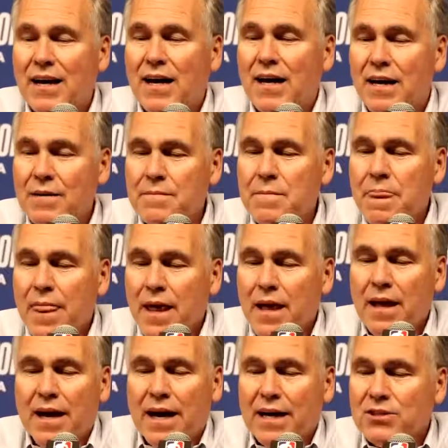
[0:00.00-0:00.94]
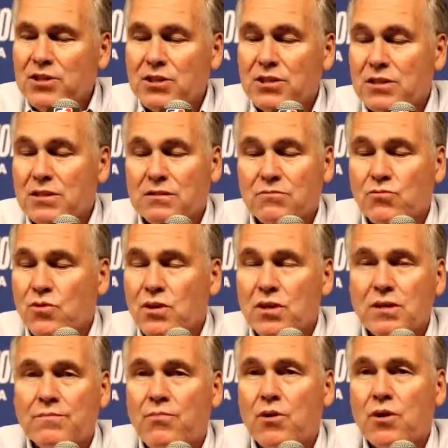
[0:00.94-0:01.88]
Uh, it's just
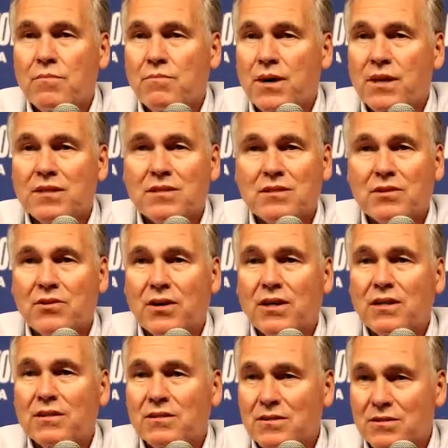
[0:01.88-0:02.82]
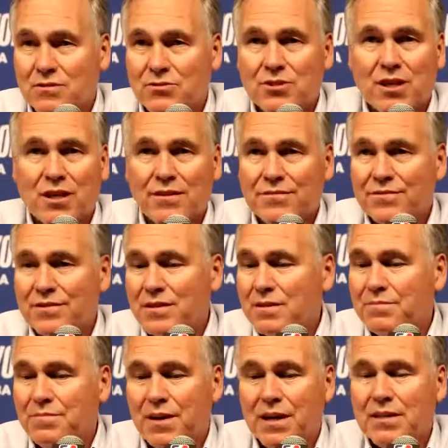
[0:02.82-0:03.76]
really important, but it's credit to Jeff and
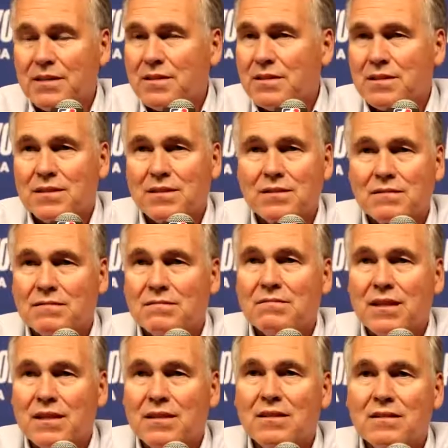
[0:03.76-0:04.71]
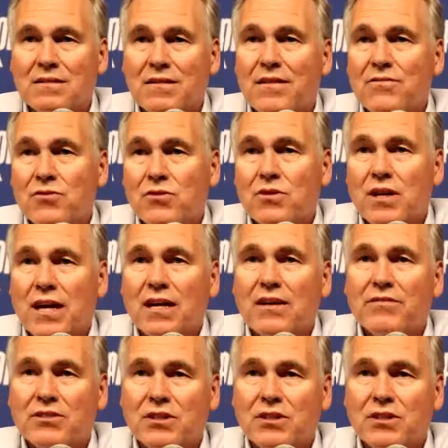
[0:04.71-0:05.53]
the players, and they did, they're doing a heck of a